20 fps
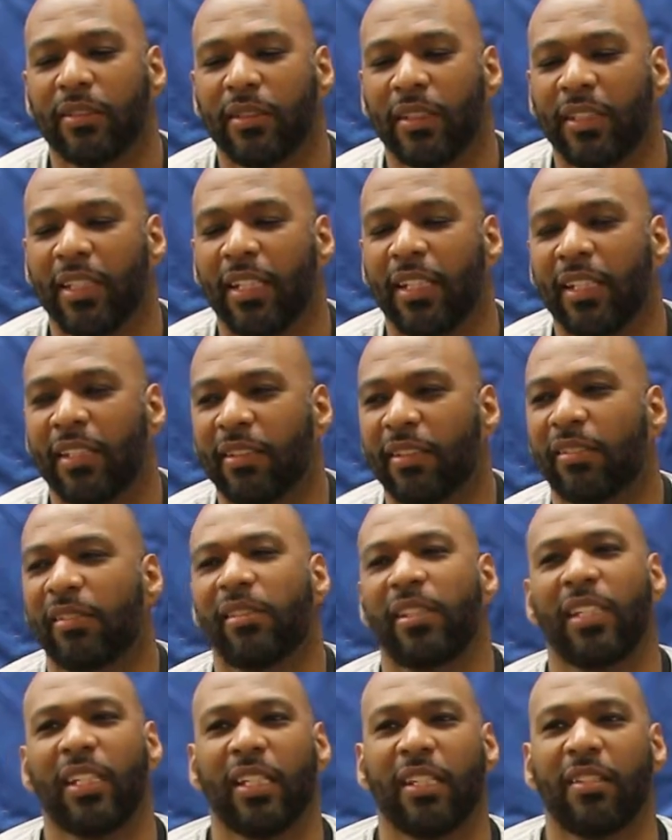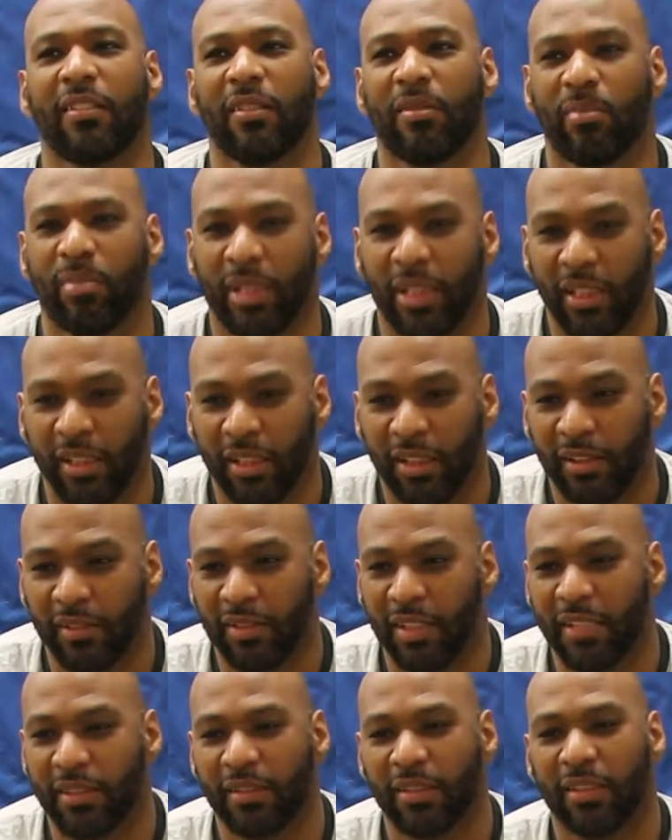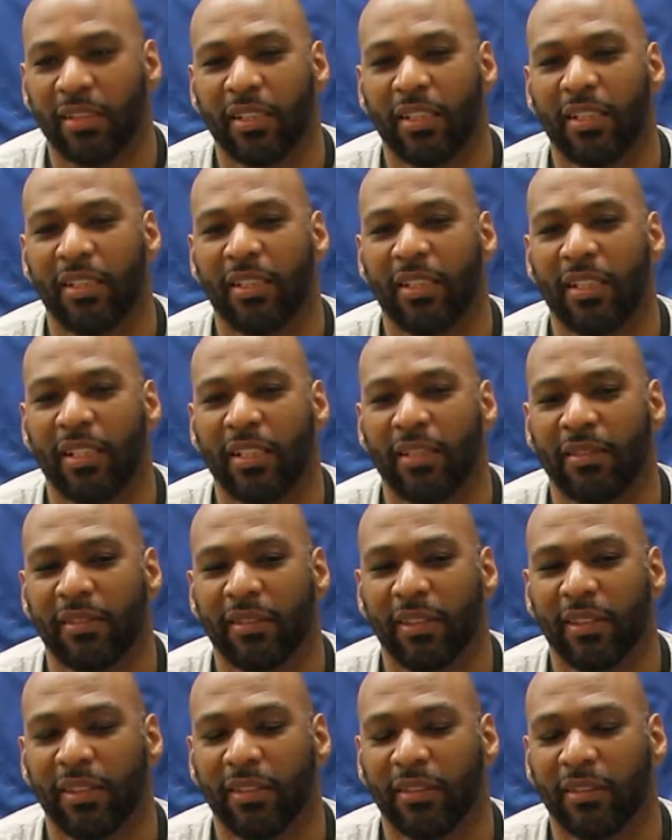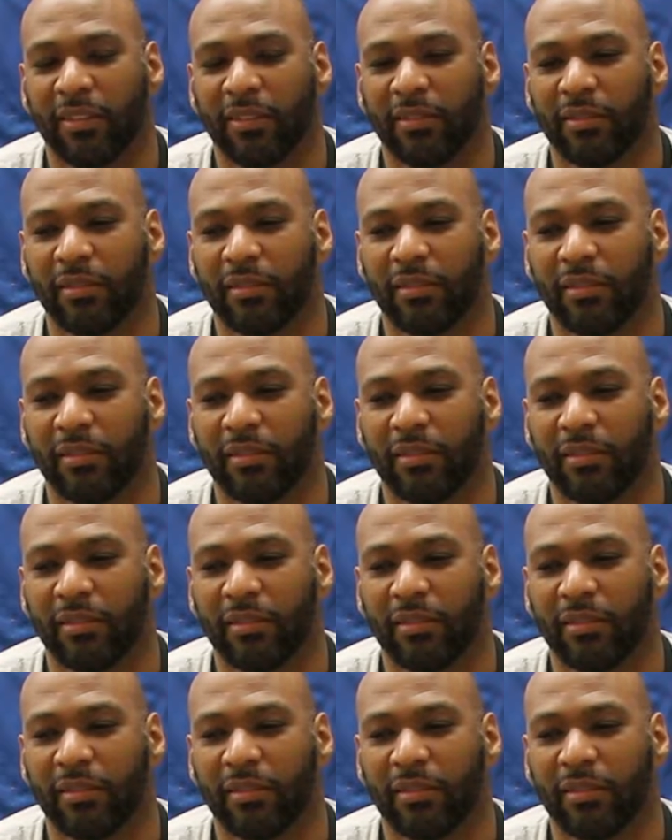getting the C's and D's as an